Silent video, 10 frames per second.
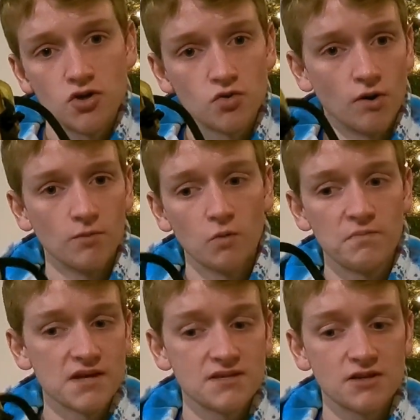normal and
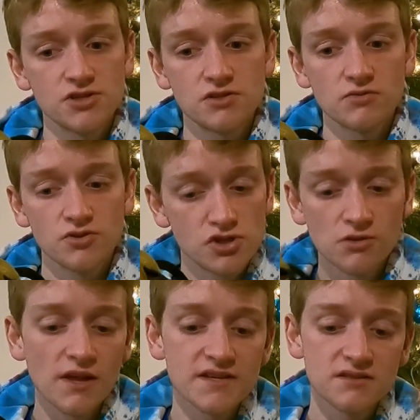basic
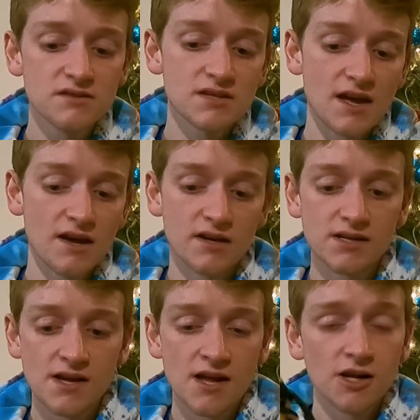shoelaces, and
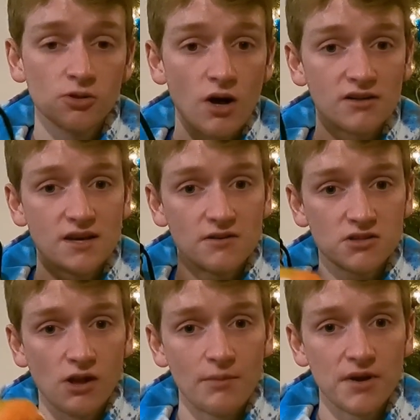lockdown is
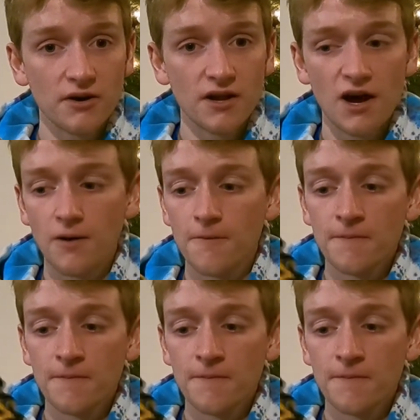a lot better now.